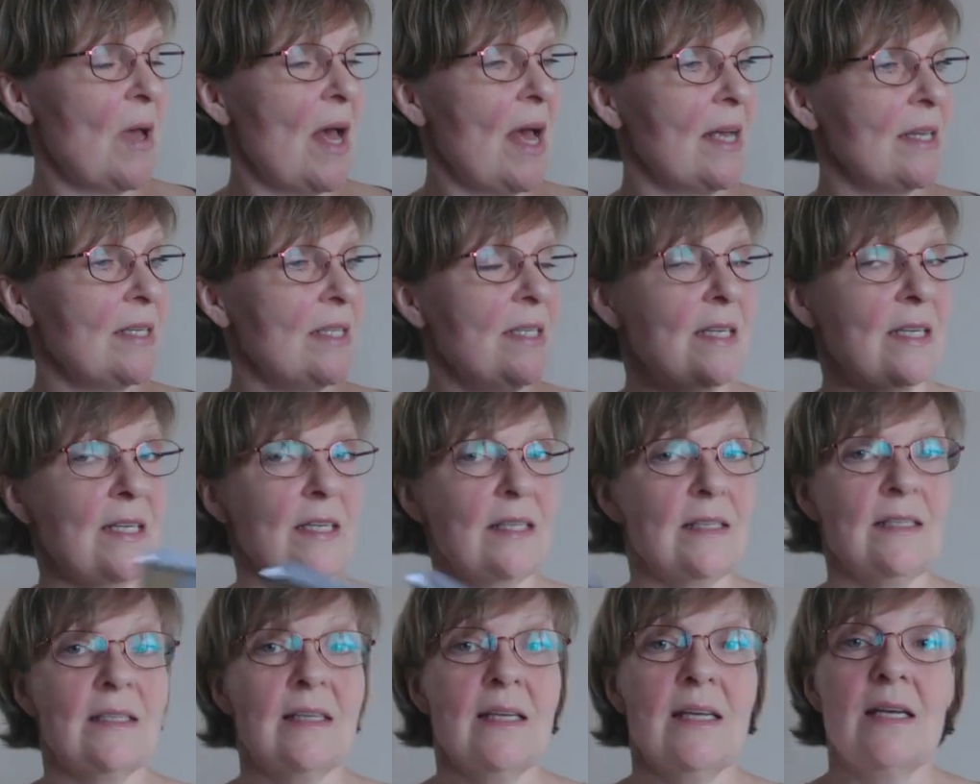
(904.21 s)

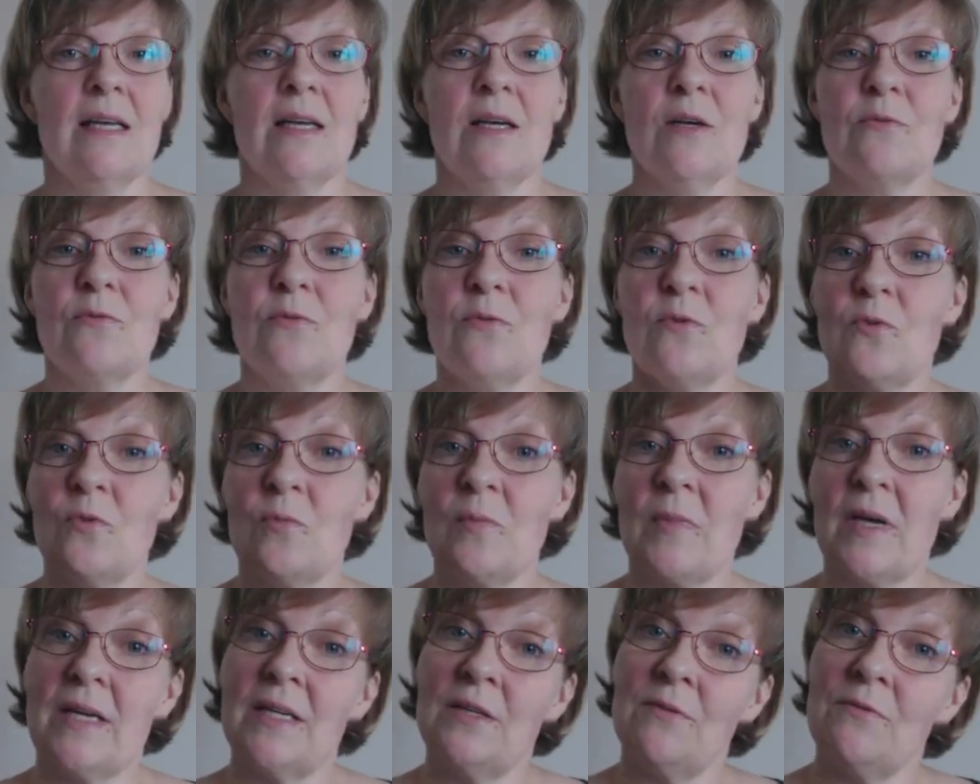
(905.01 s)
pattern
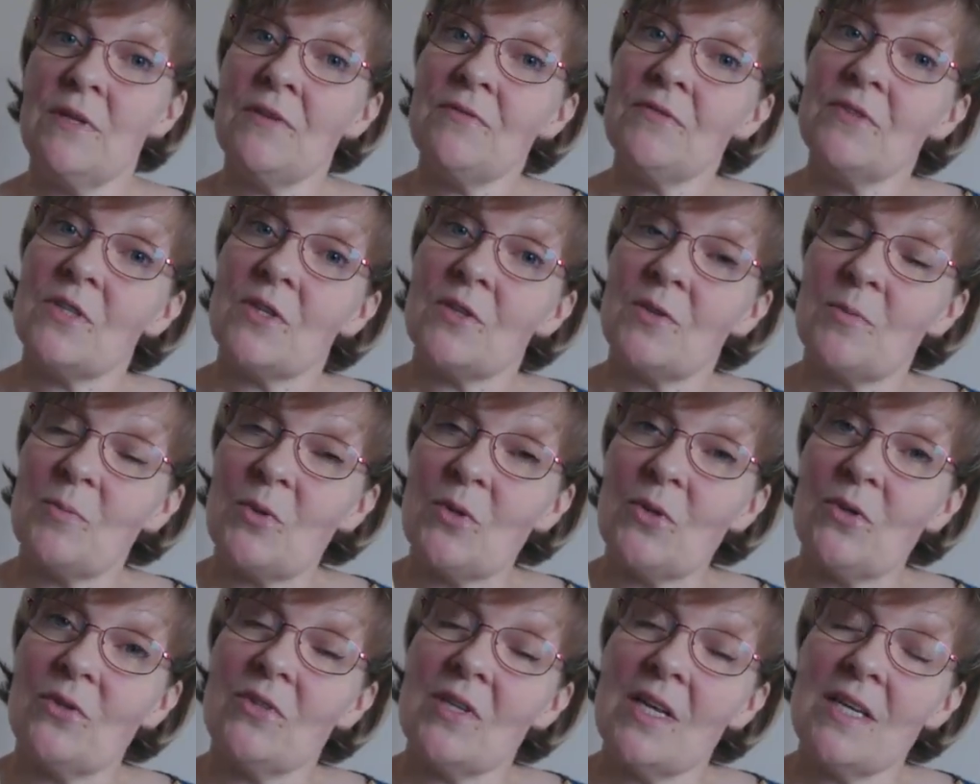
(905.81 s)
for my 50th
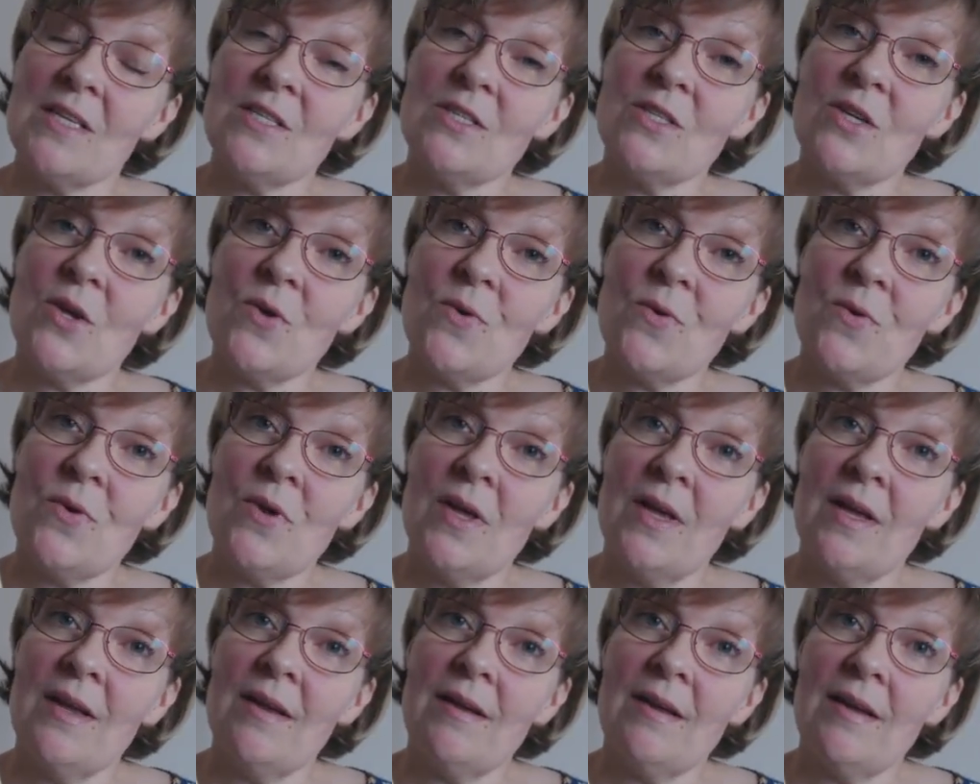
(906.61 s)
birthday, so
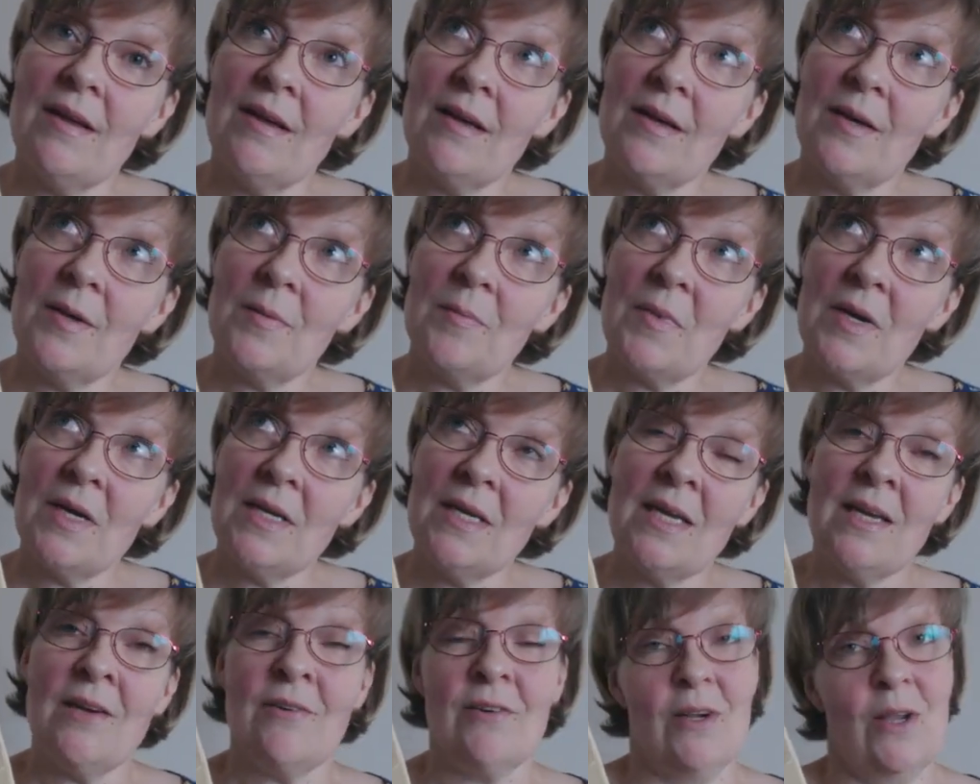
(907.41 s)
a
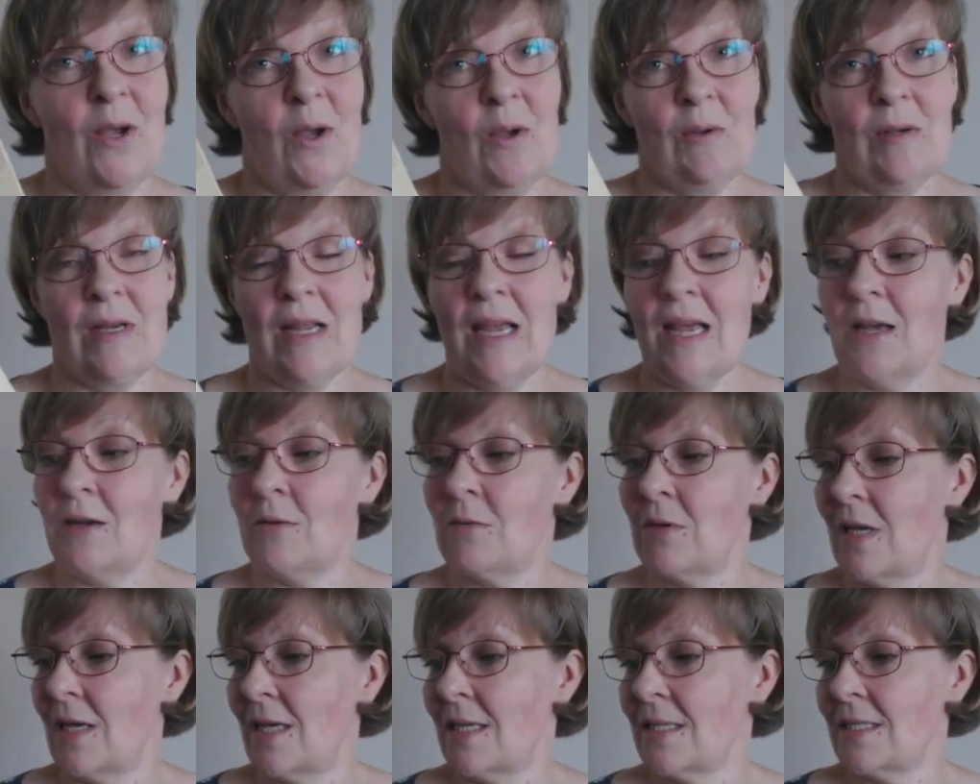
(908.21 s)
year ago
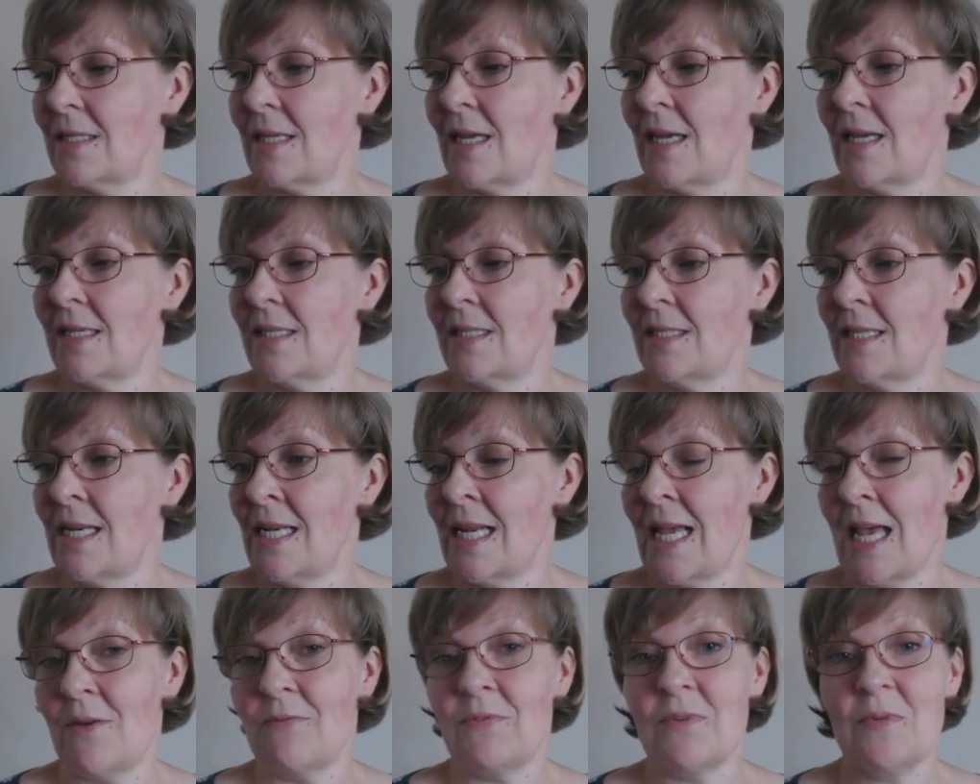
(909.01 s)
now, and I
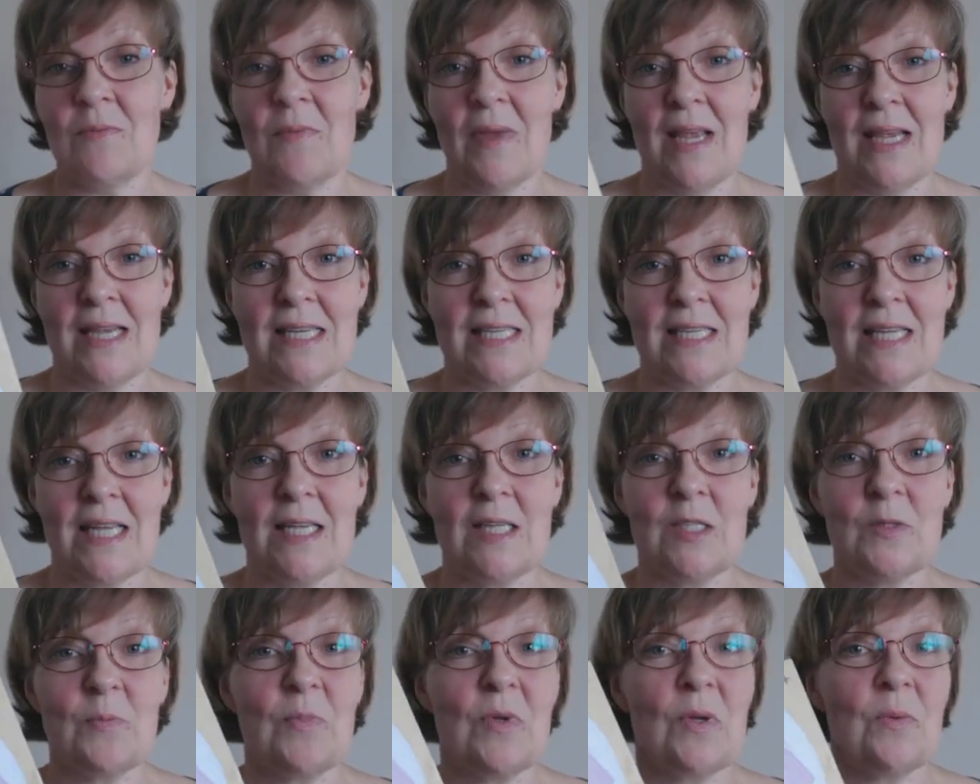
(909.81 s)
still haven't made it.